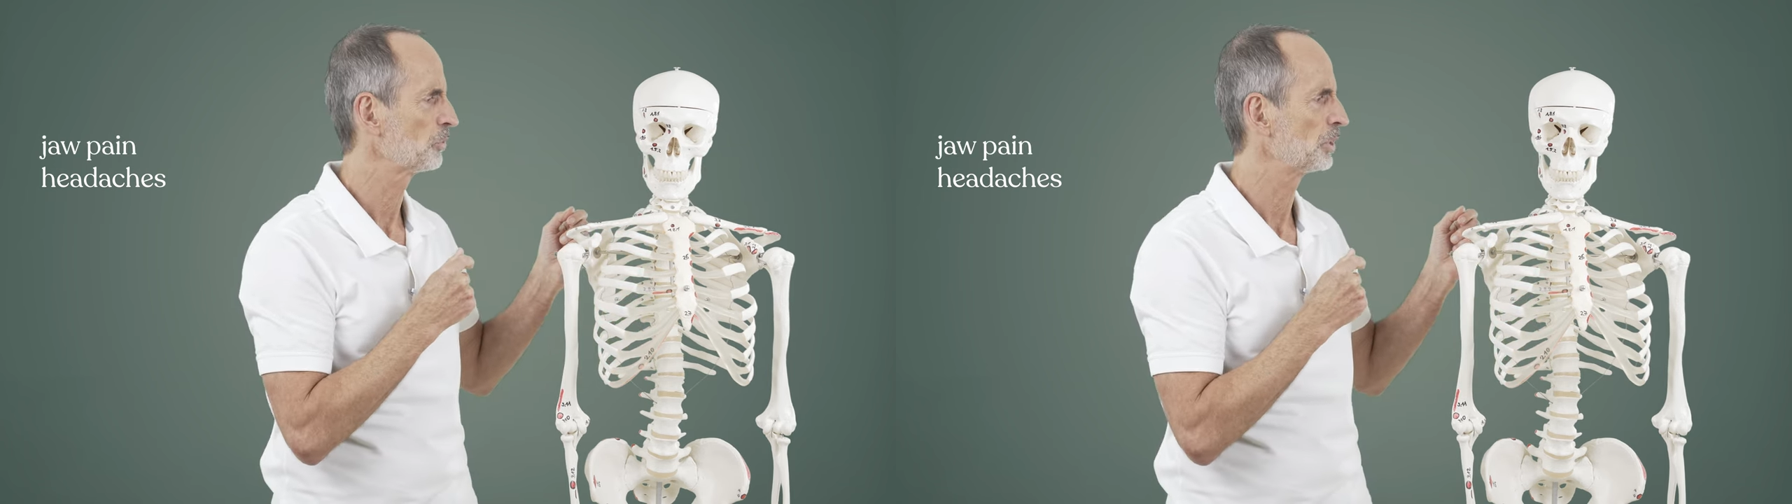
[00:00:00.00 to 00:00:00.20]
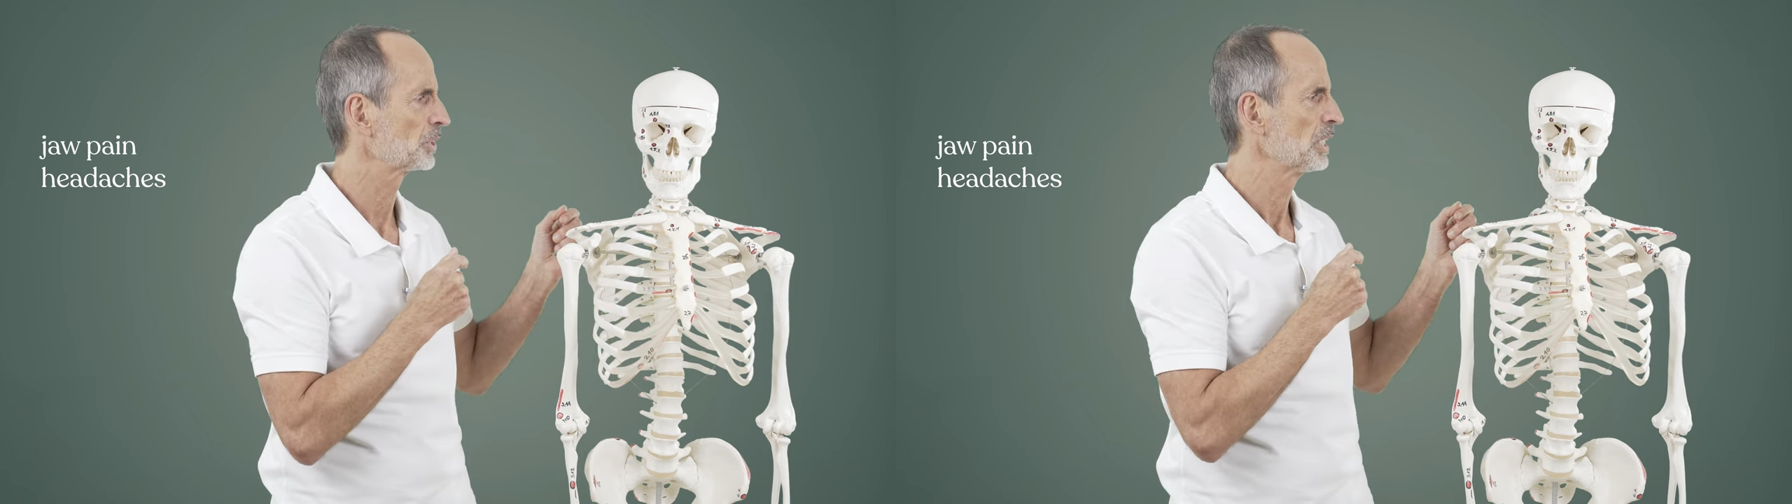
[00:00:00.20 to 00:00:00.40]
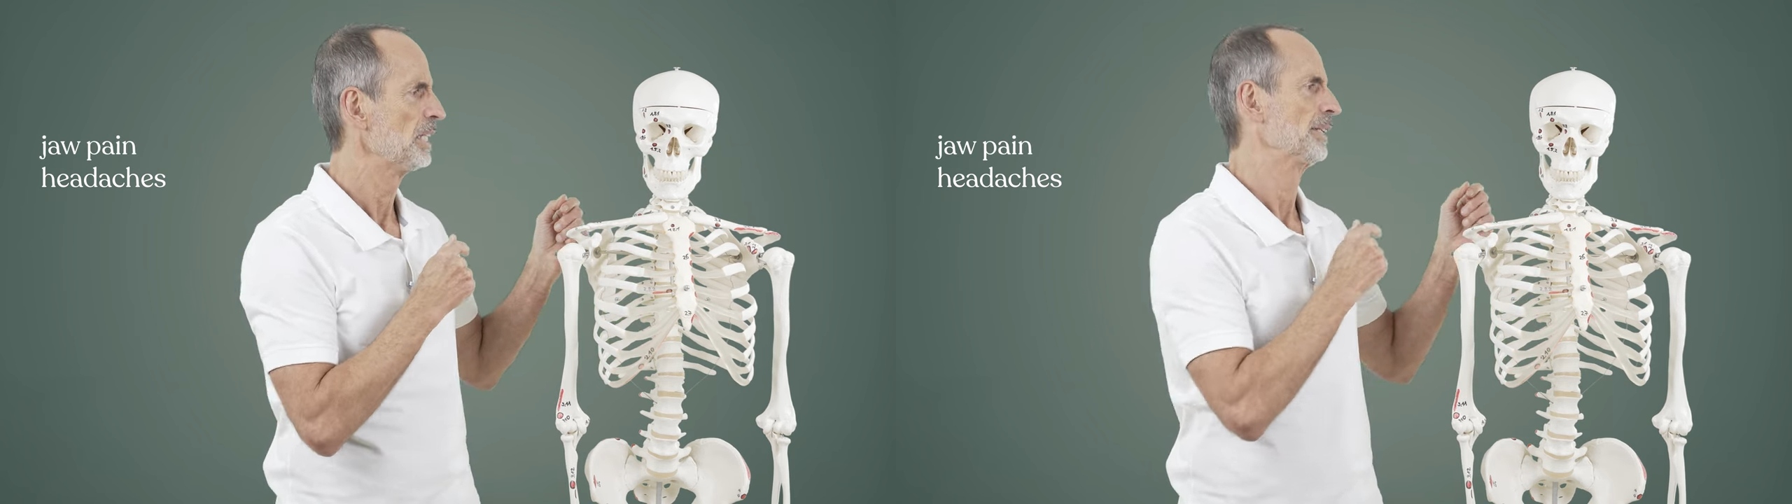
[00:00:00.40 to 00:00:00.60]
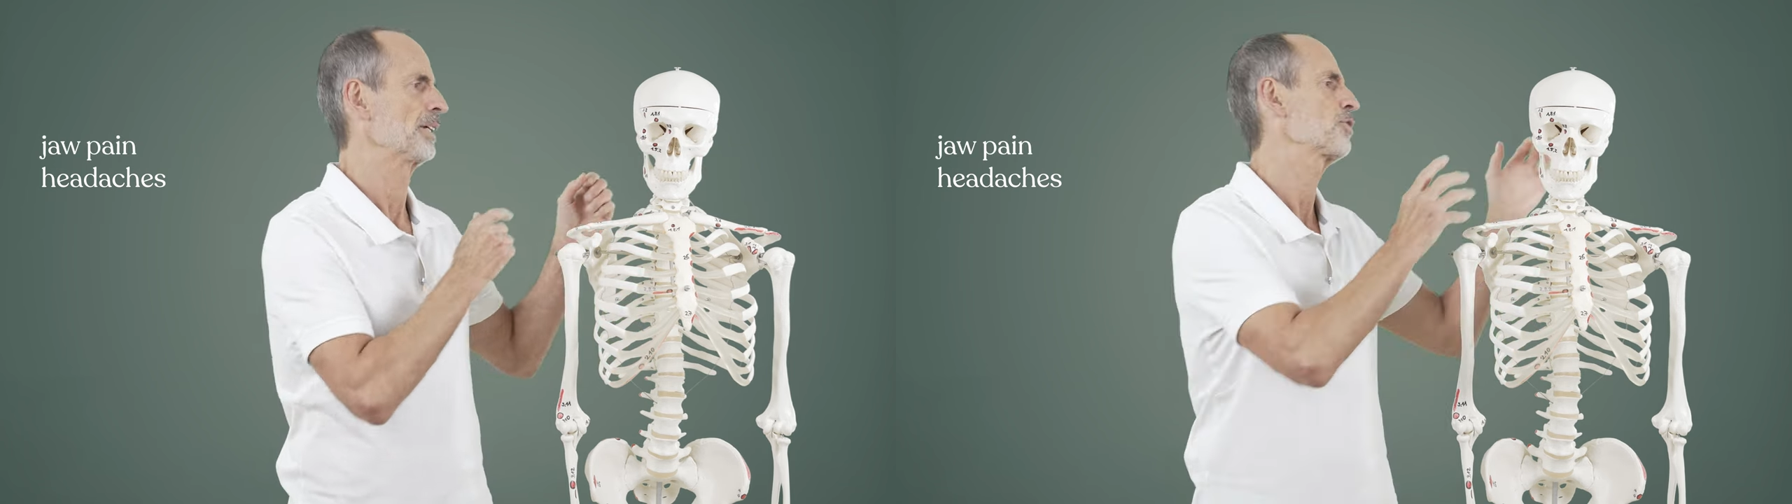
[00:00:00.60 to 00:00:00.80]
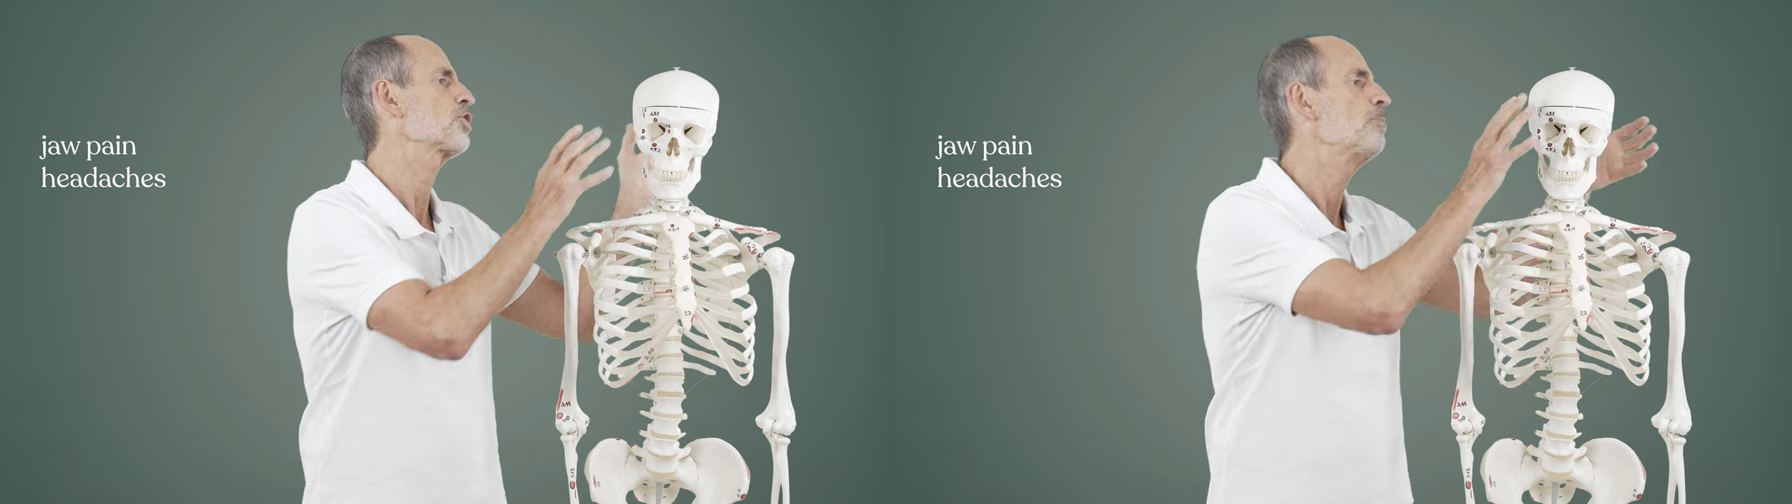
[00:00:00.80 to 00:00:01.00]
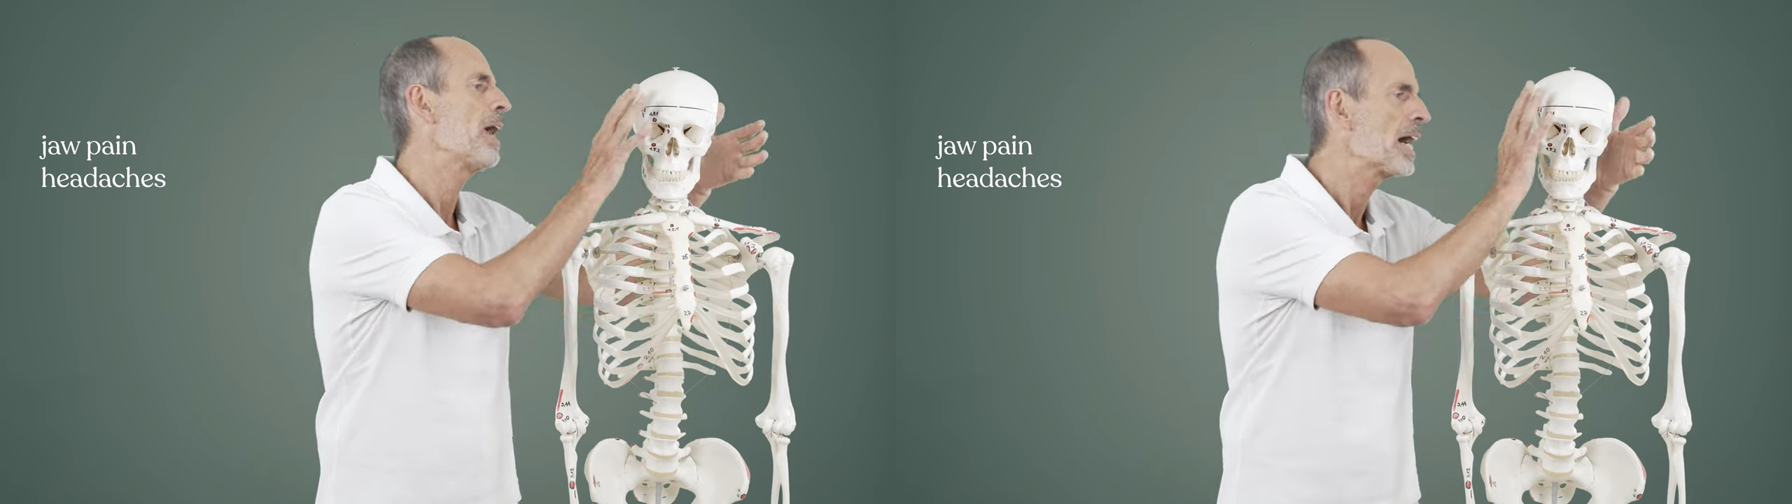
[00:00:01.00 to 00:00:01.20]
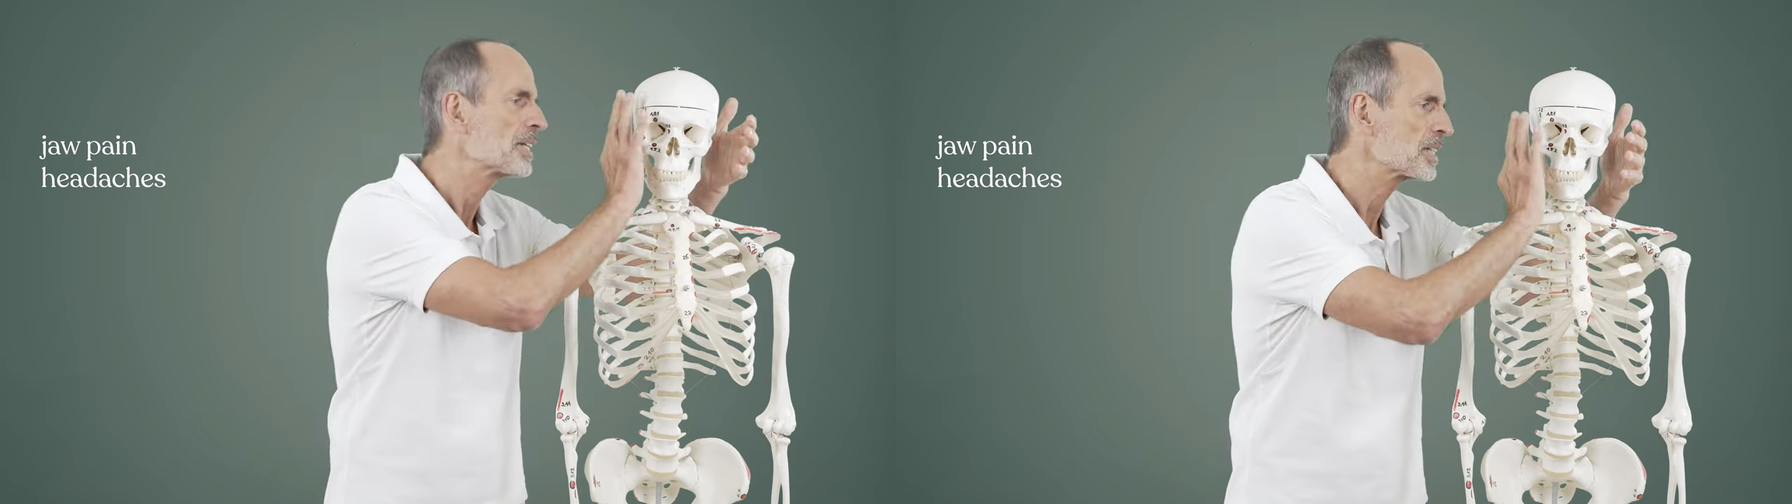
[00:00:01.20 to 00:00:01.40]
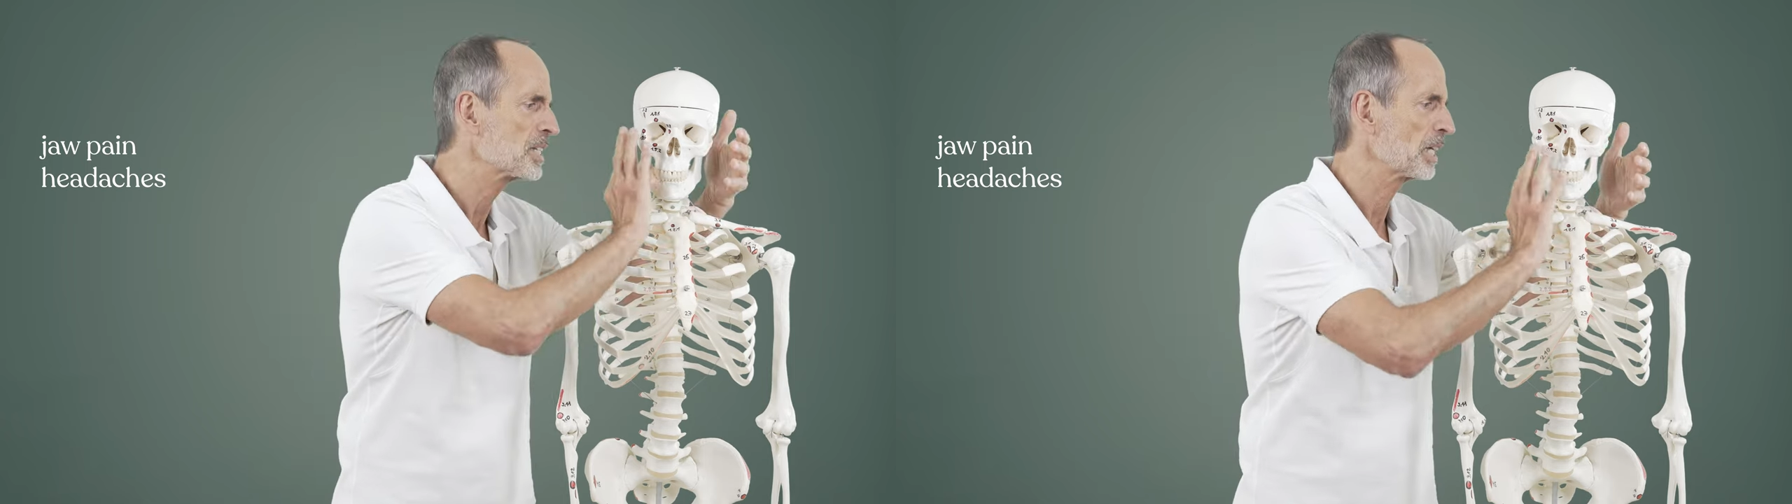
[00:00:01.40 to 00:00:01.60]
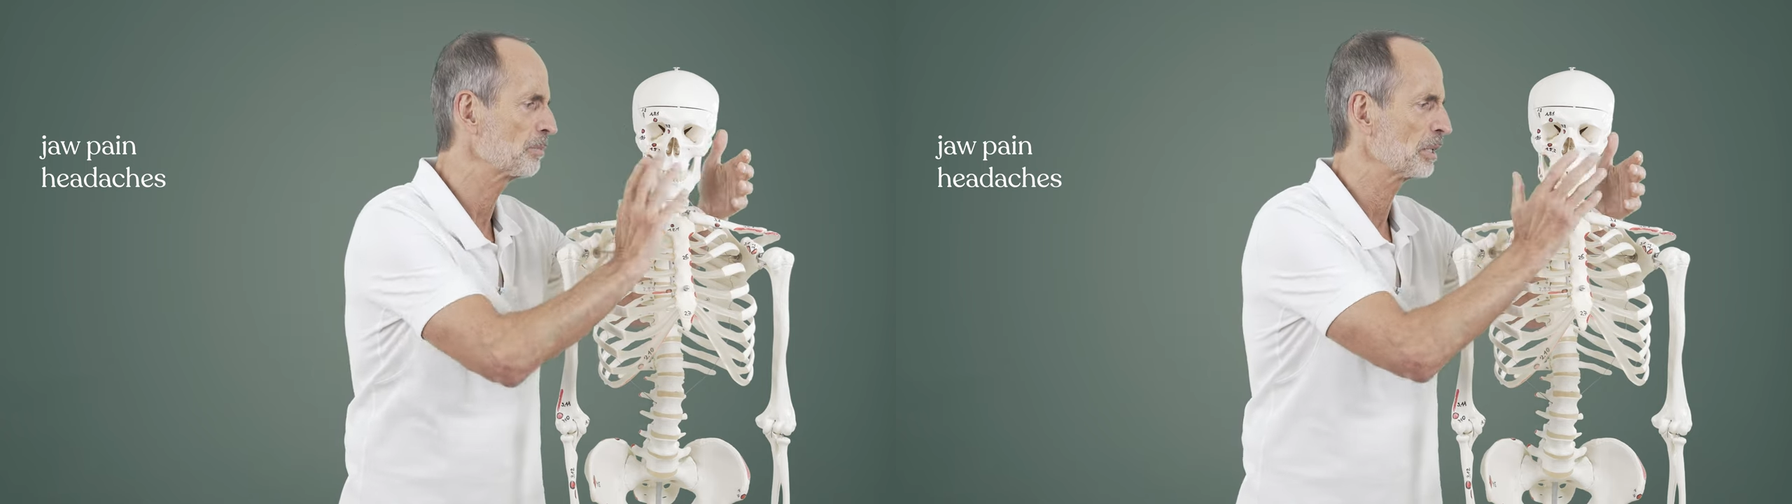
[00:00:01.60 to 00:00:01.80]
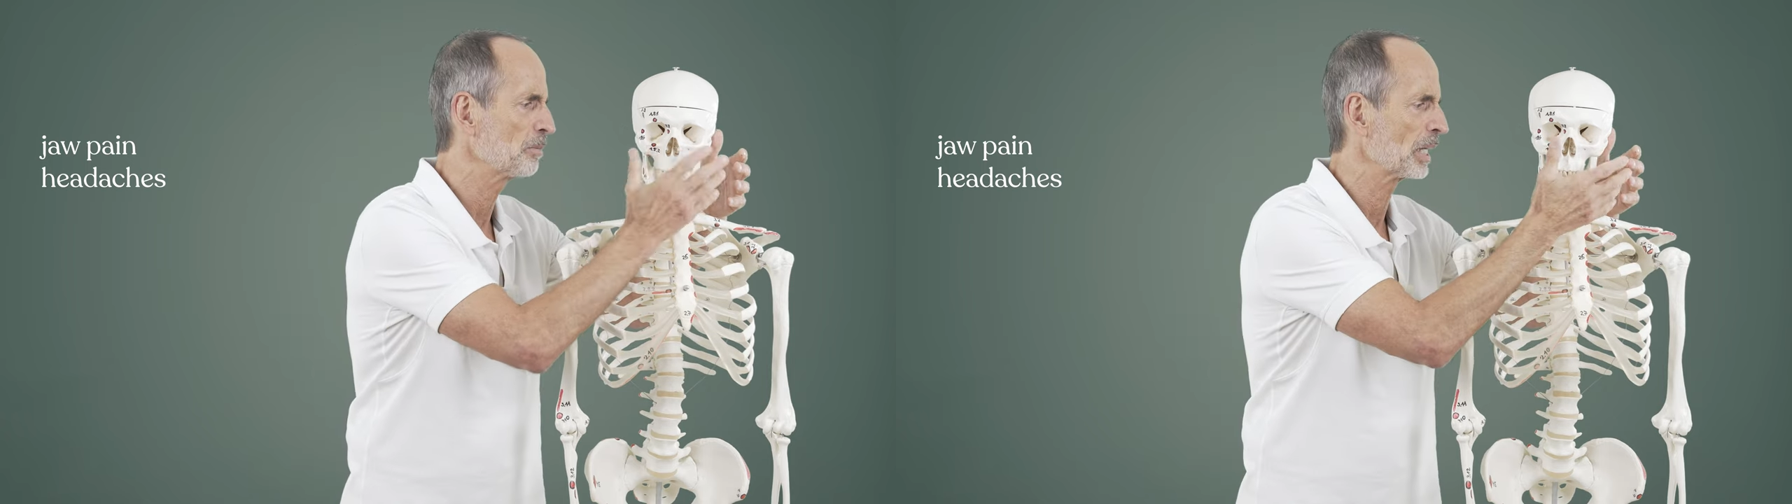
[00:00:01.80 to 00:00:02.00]
Tension pain,
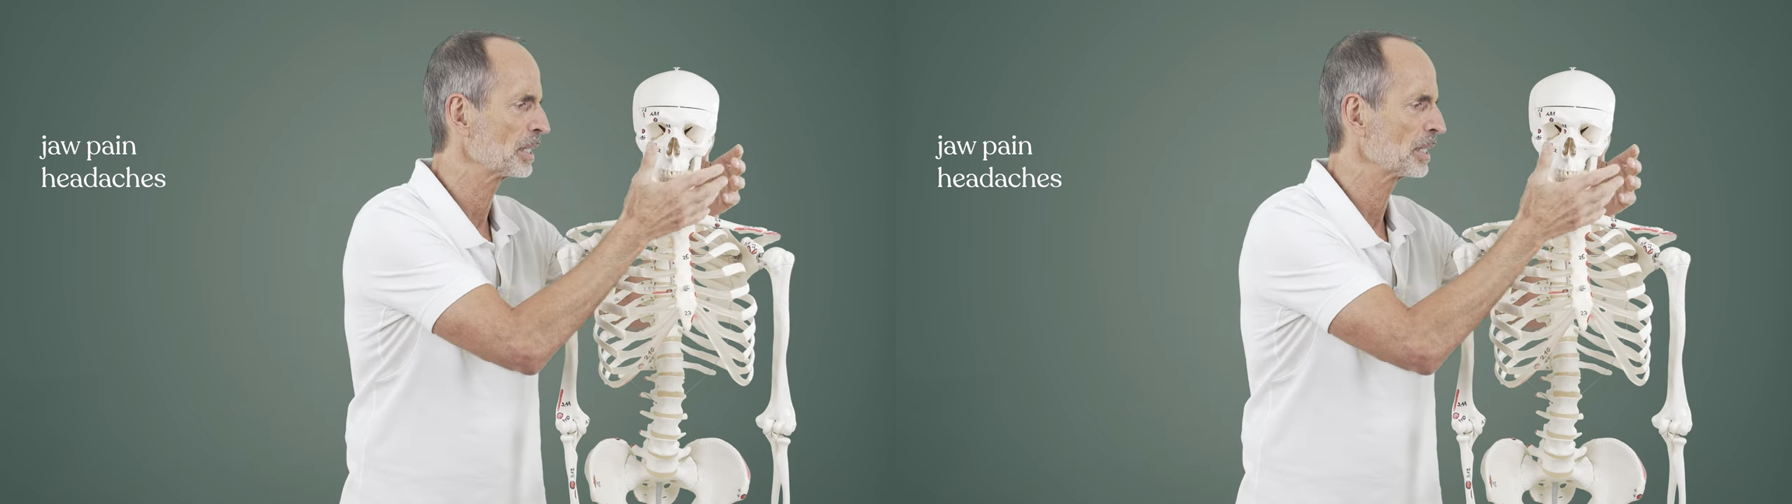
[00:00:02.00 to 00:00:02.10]
even